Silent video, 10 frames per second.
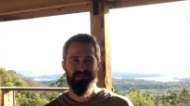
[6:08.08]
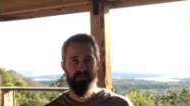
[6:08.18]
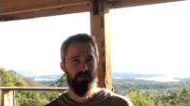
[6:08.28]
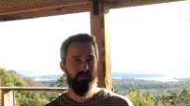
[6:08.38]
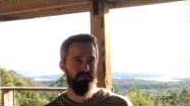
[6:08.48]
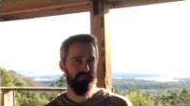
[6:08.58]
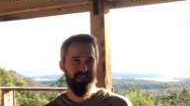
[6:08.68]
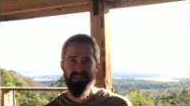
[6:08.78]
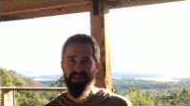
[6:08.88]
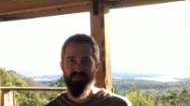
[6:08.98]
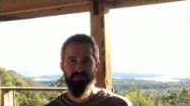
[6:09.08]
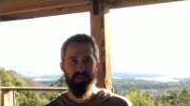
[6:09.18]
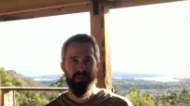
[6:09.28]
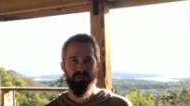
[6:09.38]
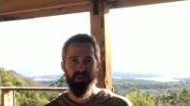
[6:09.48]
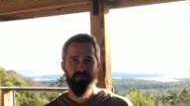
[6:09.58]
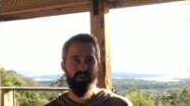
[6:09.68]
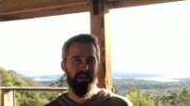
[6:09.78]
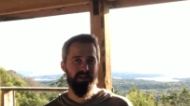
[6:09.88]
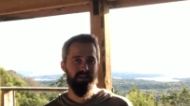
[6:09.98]
some of them it's enough to make a quick
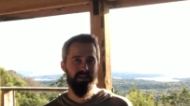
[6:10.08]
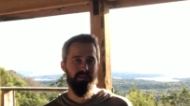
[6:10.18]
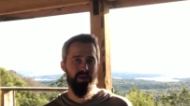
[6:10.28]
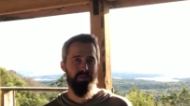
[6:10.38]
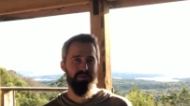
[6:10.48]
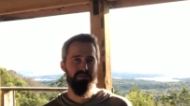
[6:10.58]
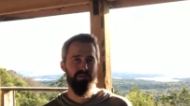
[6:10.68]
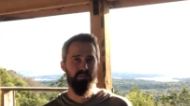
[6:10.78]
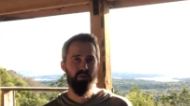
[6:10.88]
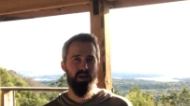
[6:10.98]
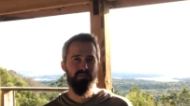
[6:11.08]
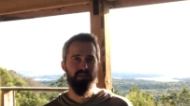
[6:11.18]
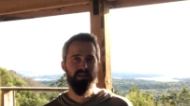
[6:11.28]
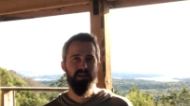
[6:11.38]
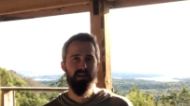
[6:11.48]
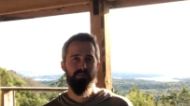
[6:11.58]
buck and maybe even a profit,